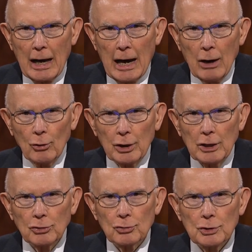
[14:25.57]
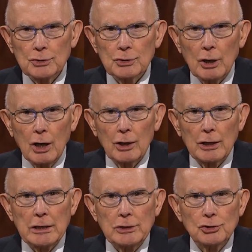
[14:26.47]
Our interests
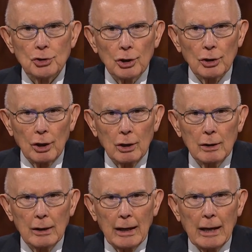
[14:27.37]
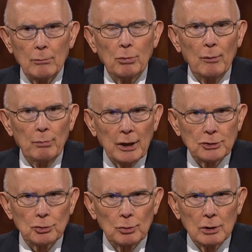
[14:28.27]
are eternal and
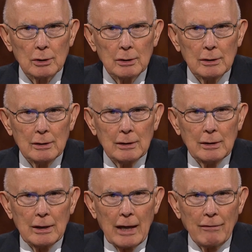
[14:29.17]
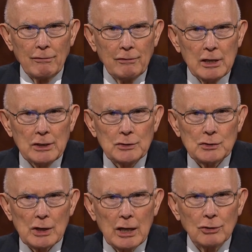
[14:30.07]
perpetual, and
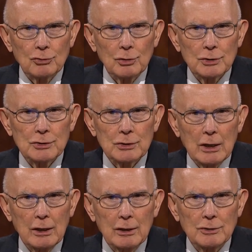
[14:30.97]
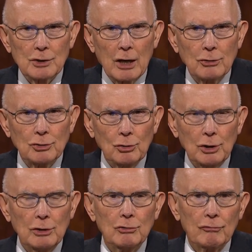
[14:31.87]
these interests it is our
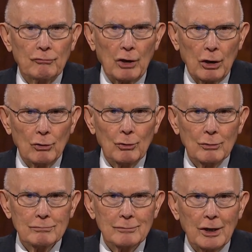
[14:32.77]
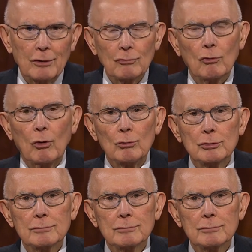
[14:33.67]
duty to follow," end of quote.